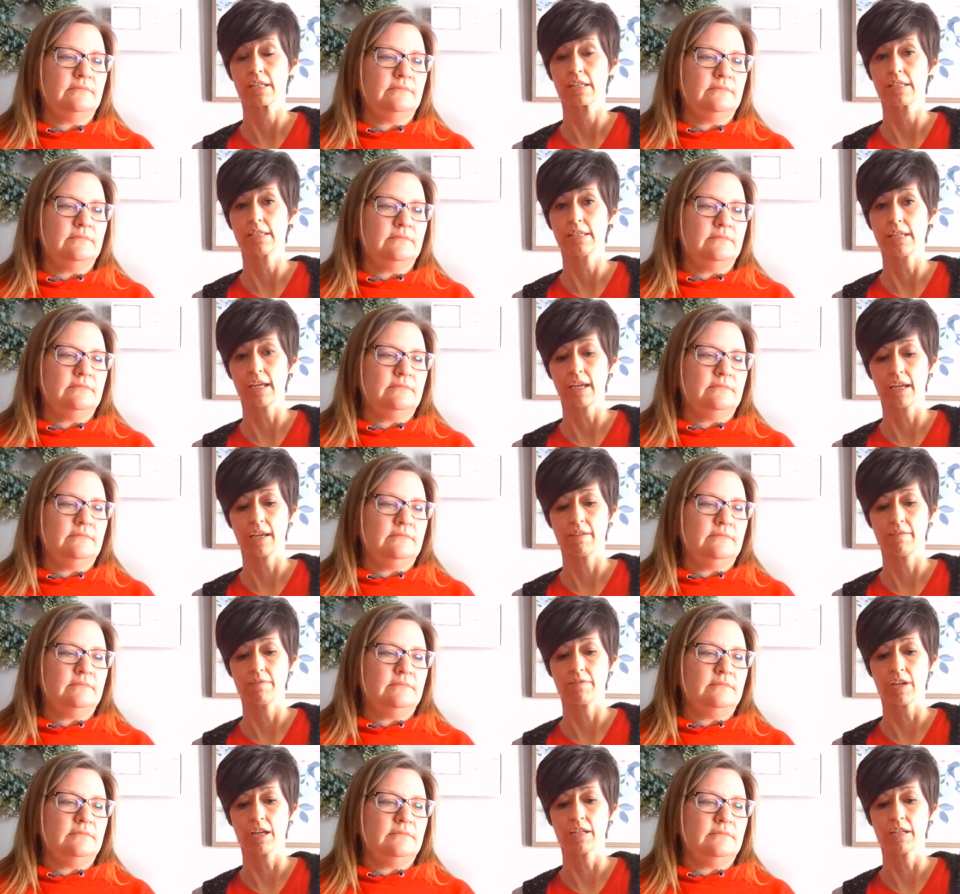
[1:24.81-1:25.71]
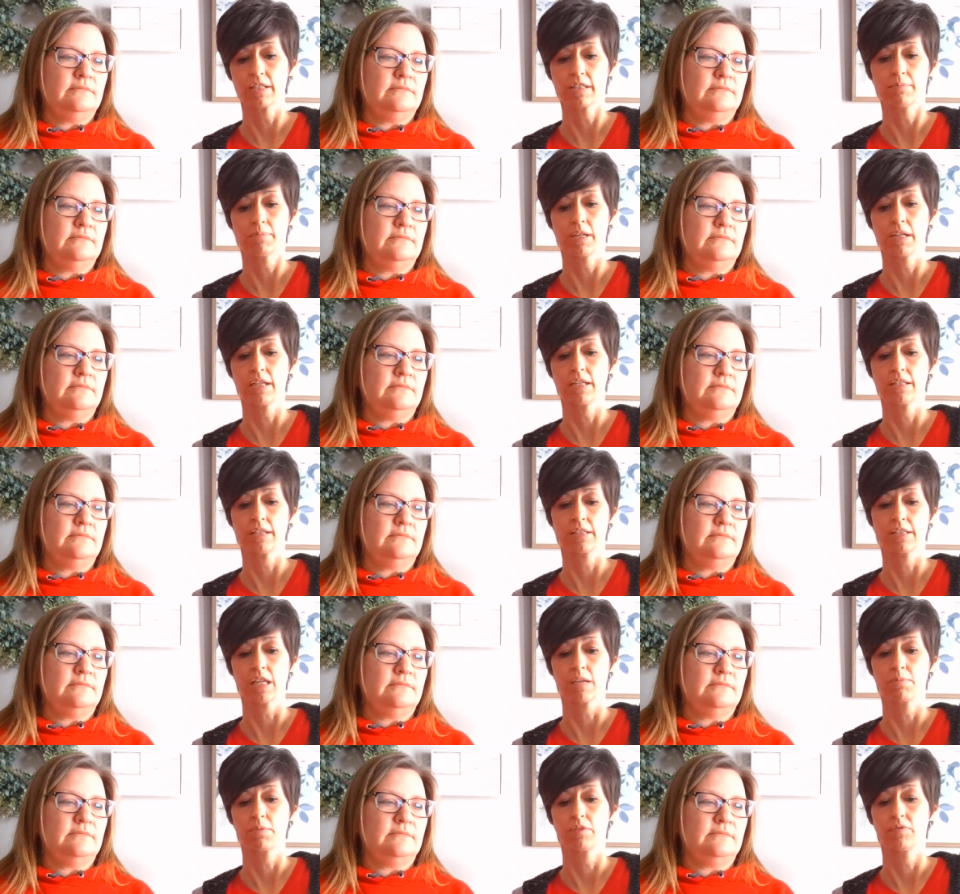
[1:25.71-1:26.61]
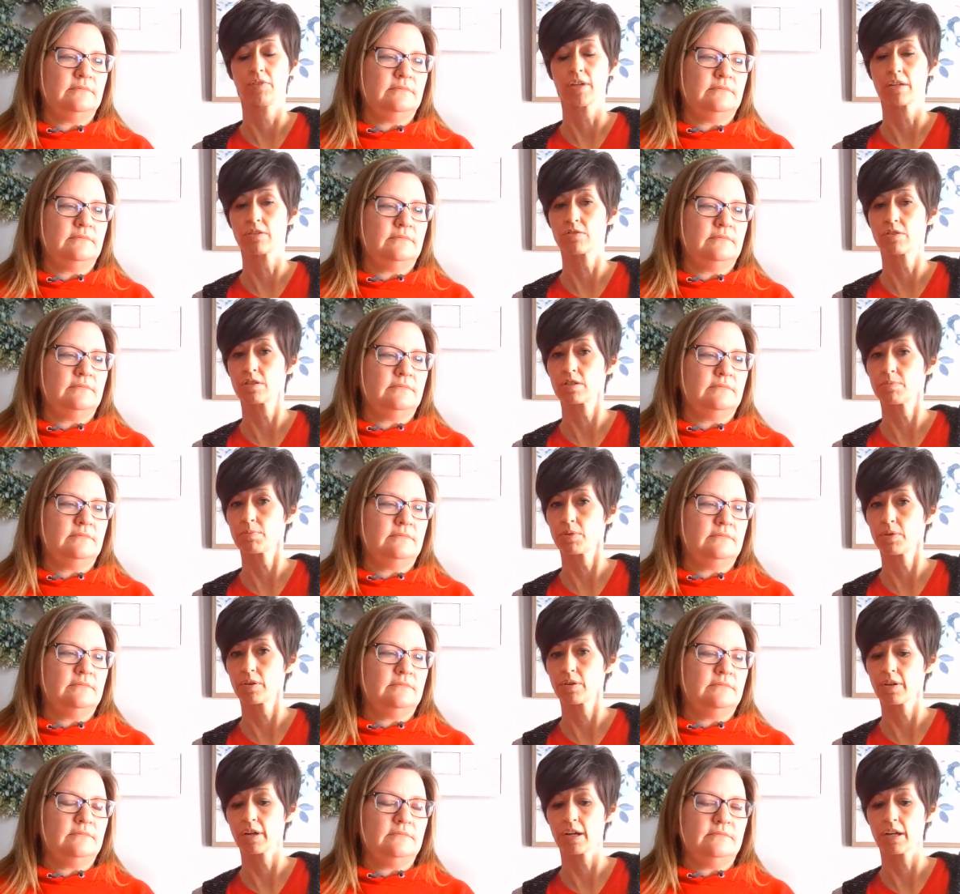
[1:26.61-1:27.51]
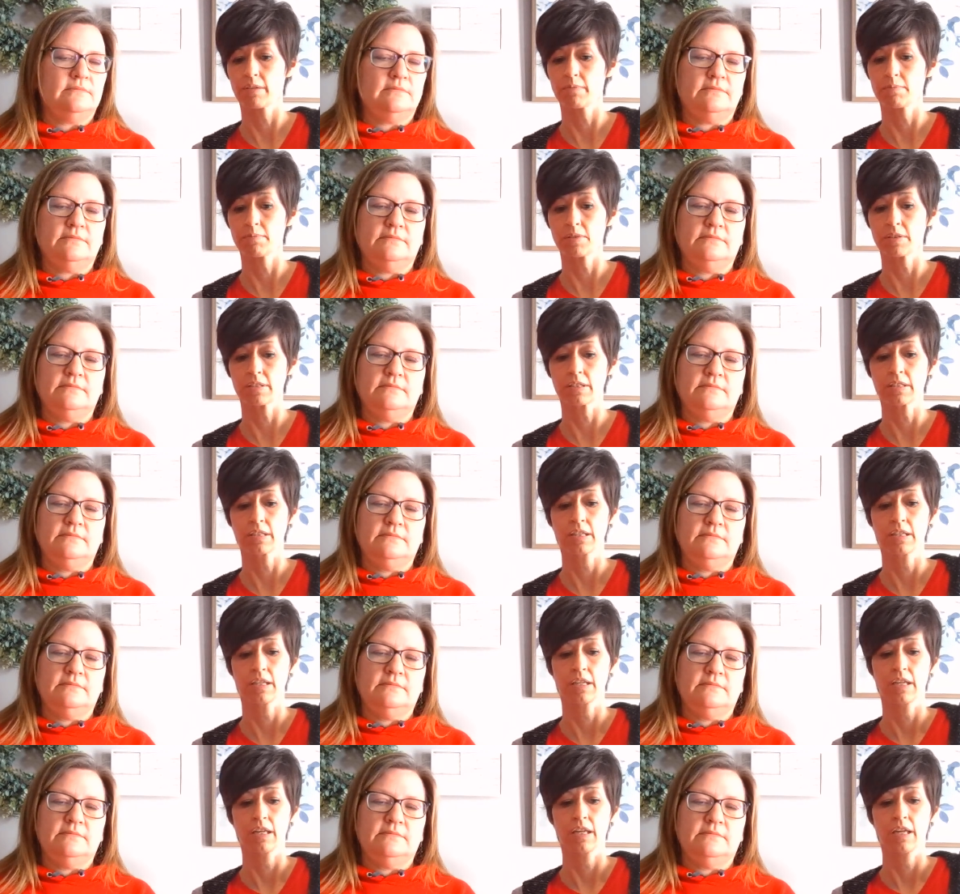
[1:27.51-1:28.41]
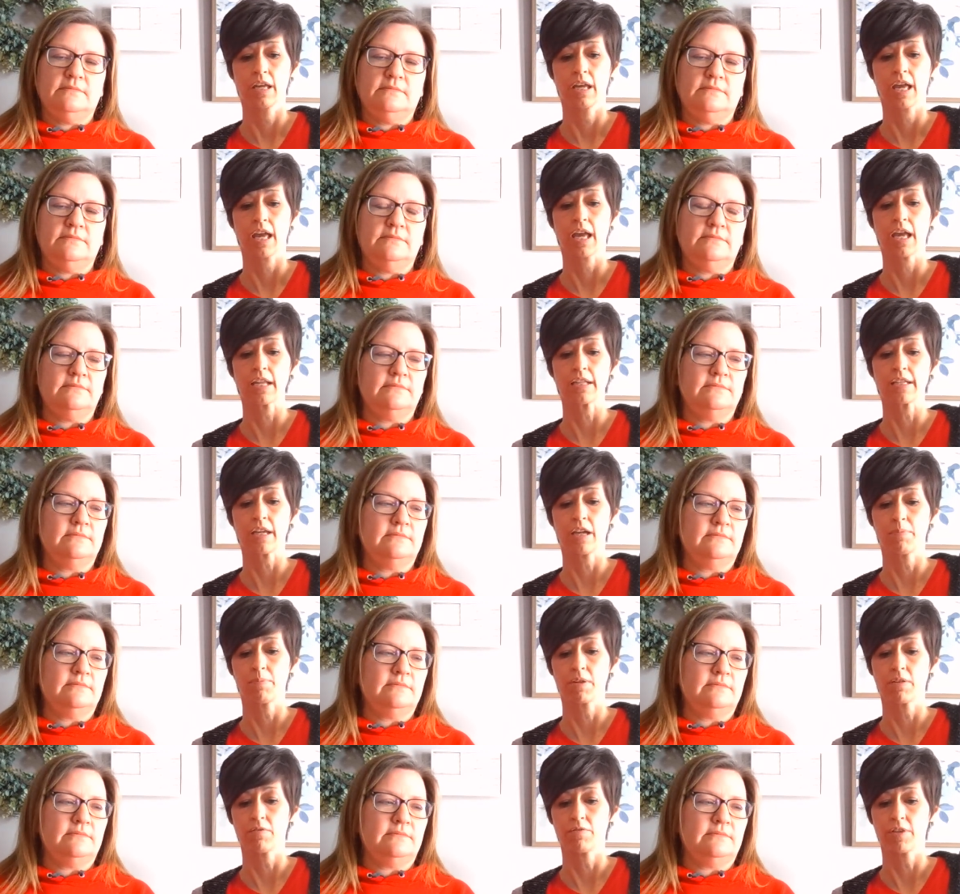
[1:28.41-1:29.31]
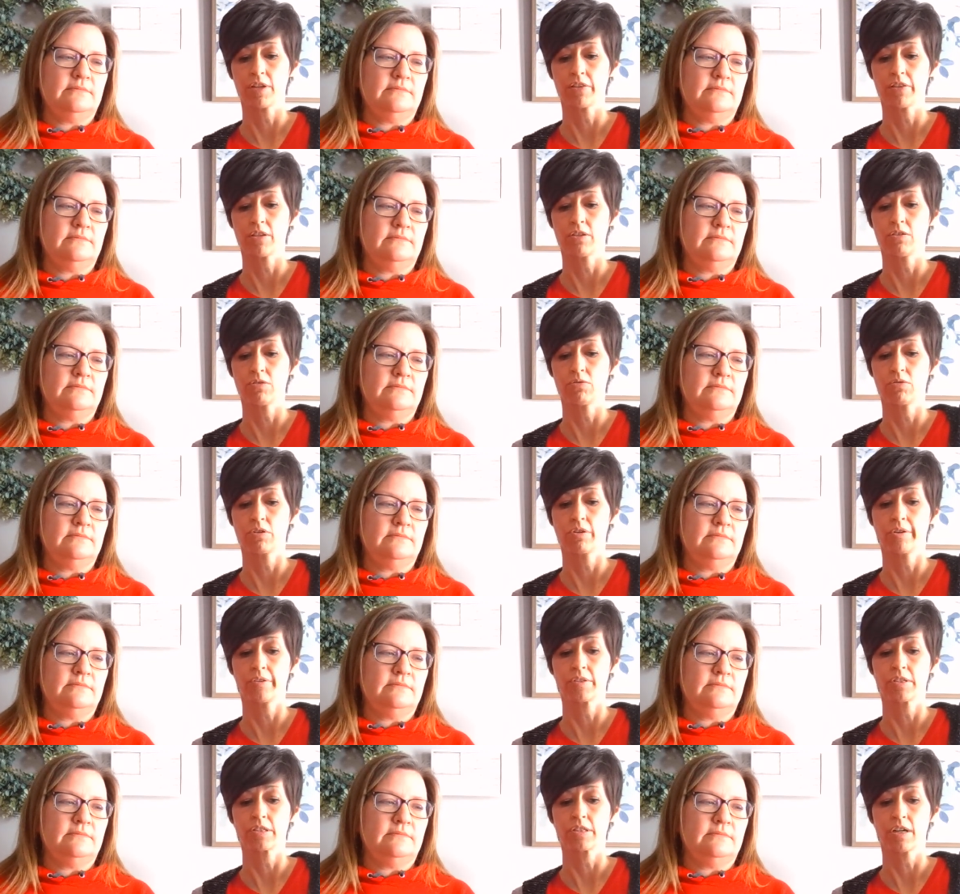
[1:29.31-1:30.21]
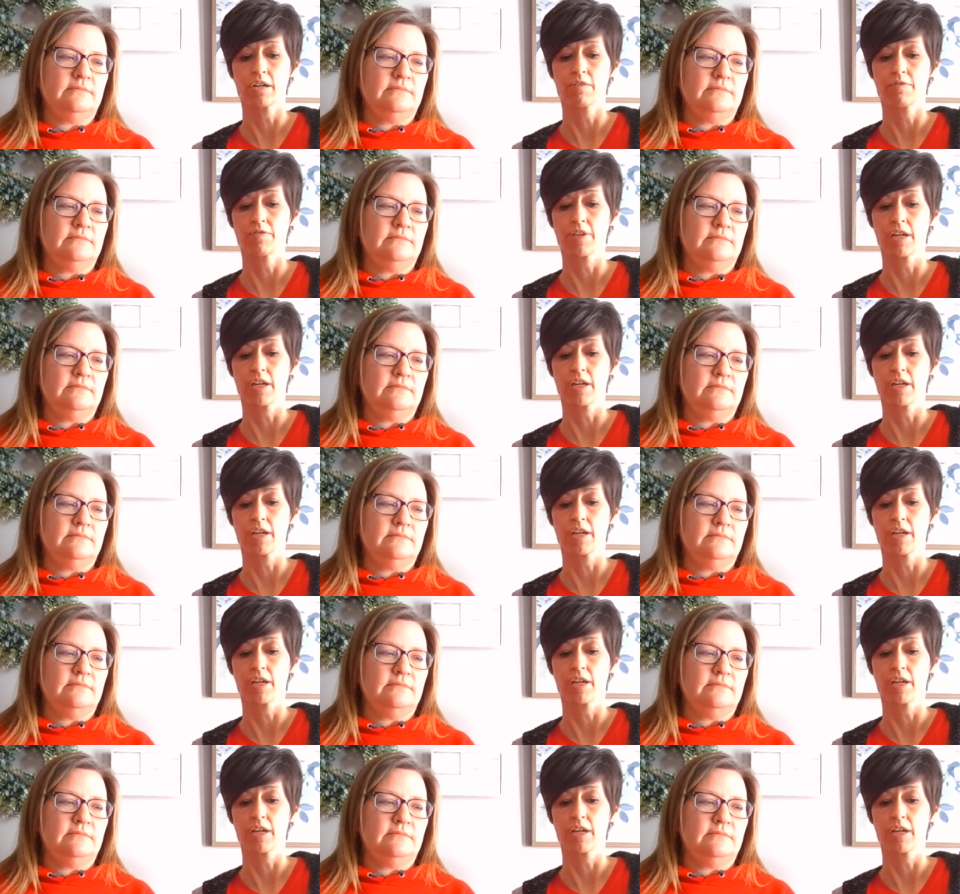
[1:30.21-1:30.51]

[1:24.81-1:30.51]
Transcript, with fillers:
Speaker 1: Dave and its many disabled veterans programs, and helping fund the new Gold Star